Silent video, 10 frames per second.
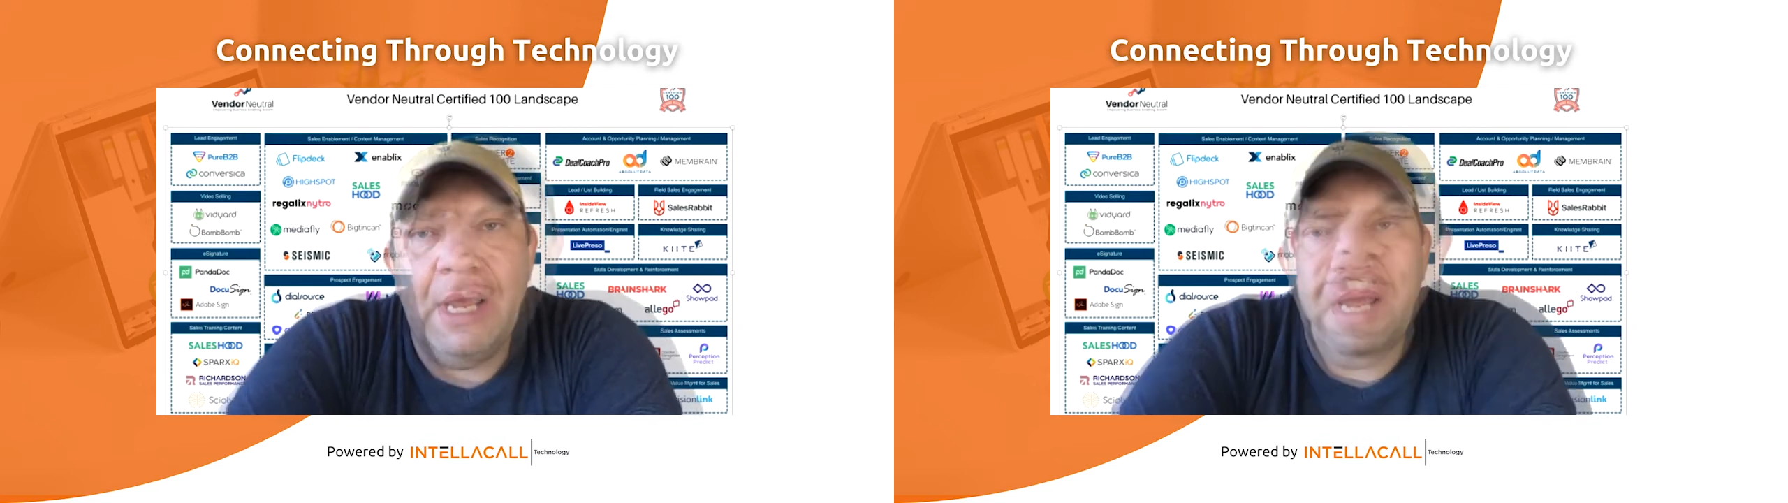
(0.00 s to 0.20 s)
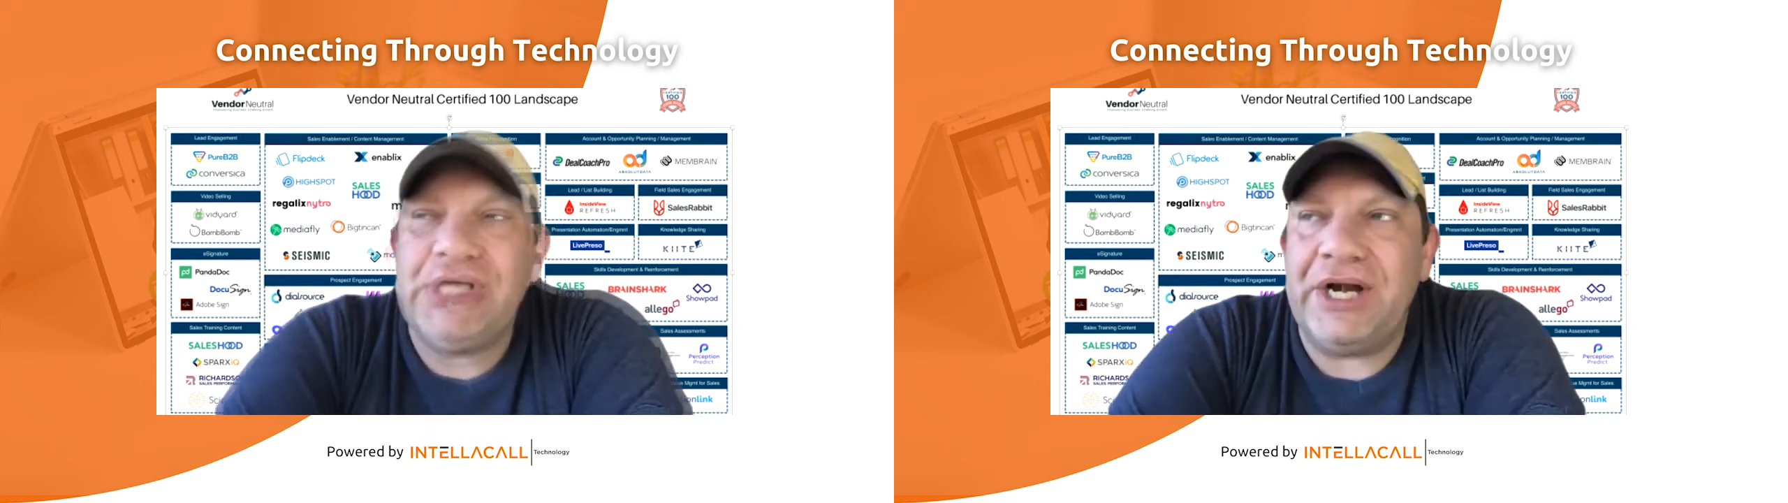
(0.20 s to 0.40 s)

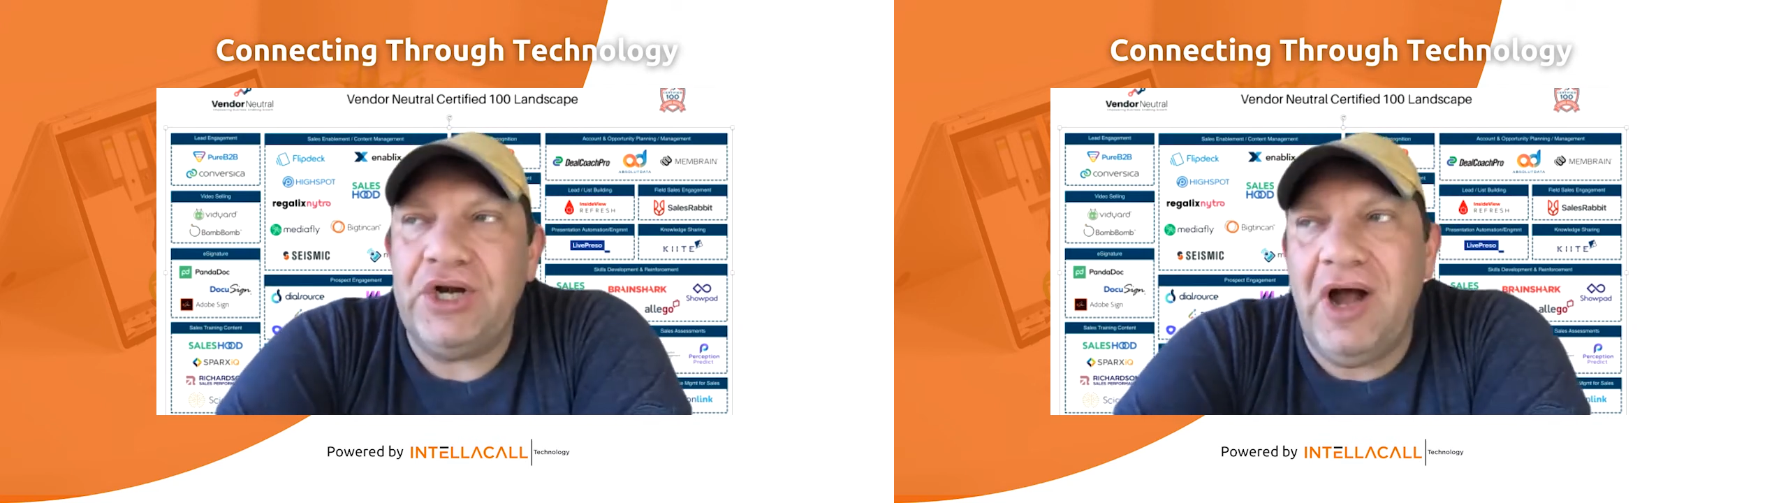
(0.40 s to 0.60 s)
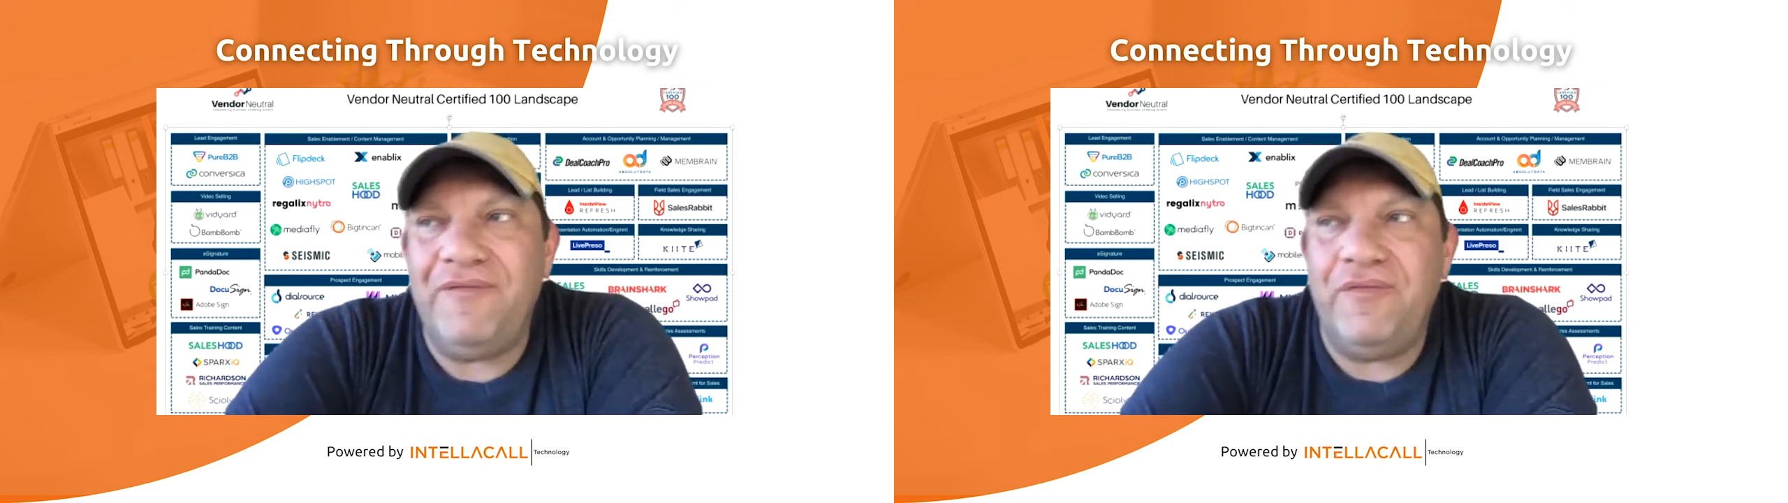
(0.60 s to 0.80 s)

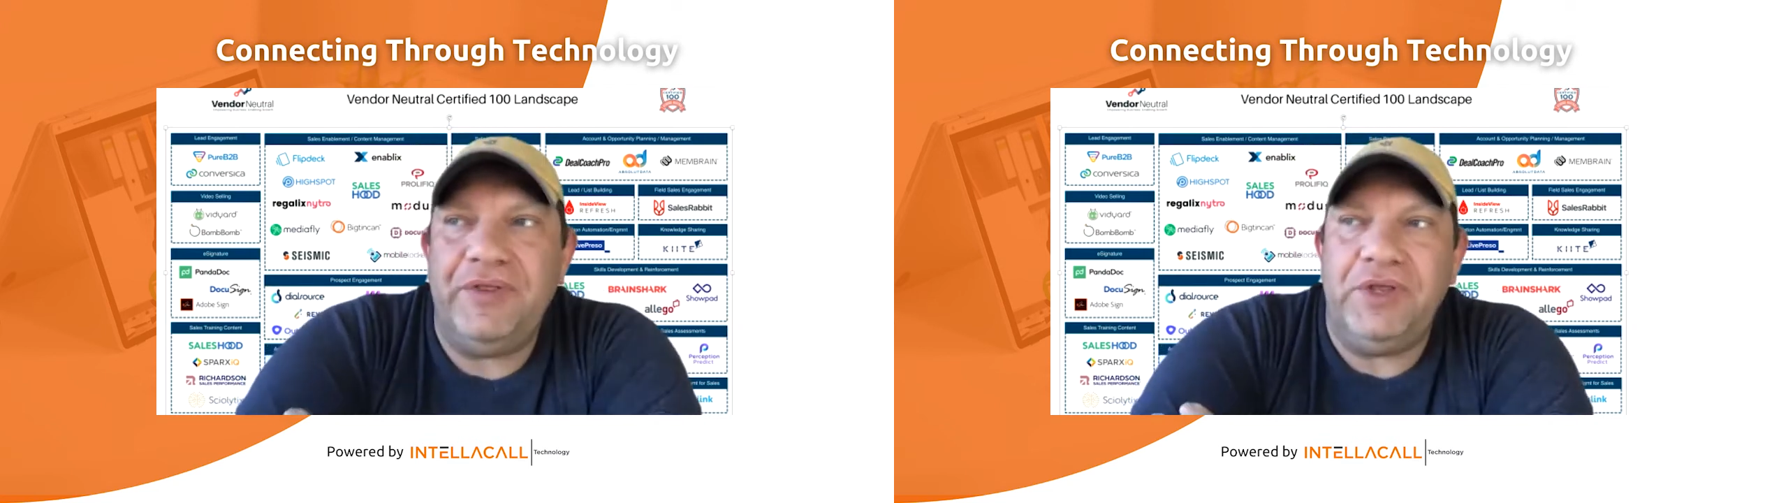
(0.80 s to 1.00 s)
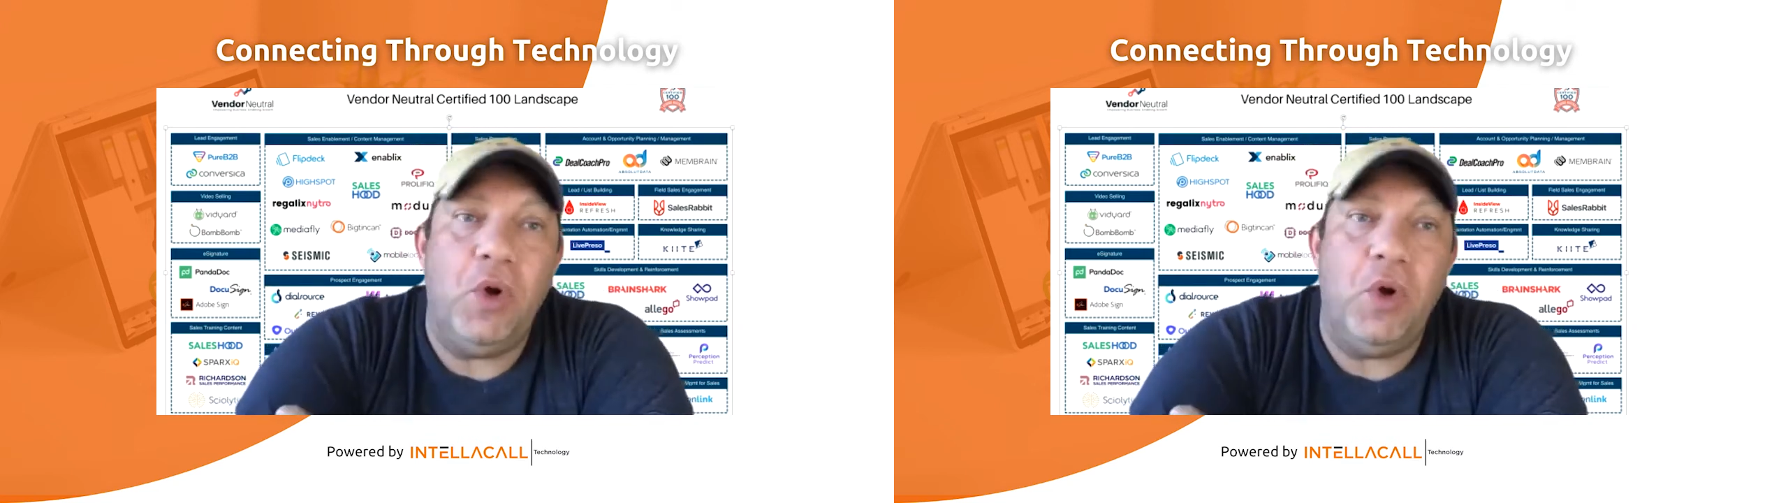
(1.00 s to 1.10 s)
Started off with,